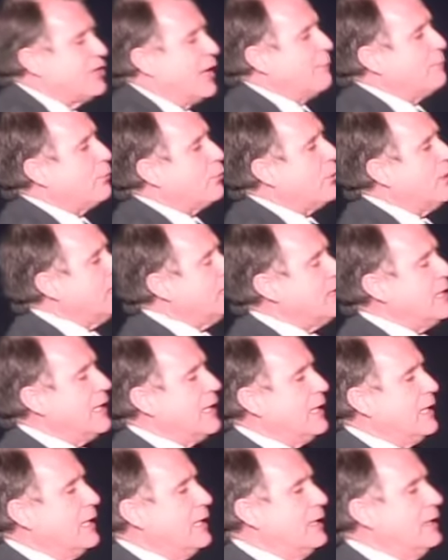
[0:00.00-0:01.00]
a
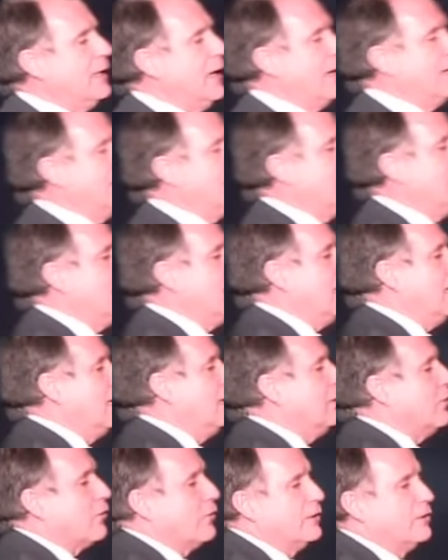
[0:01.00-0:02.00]
preteen, a
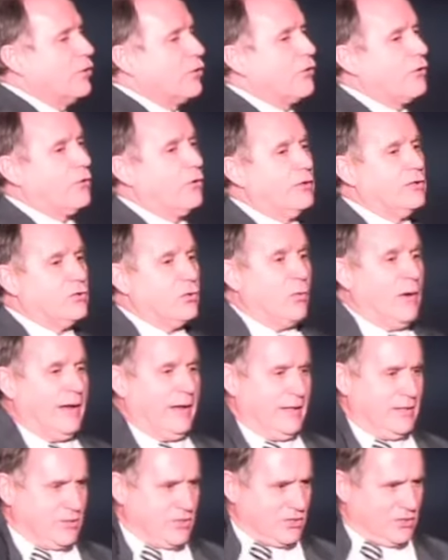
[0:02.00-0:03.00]
teen, or in their early
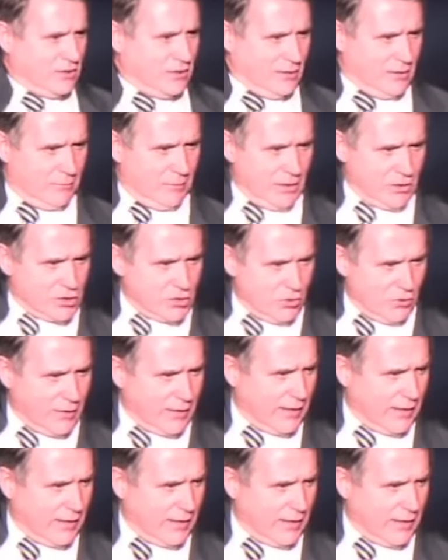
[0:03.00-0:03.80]
20s? By a show of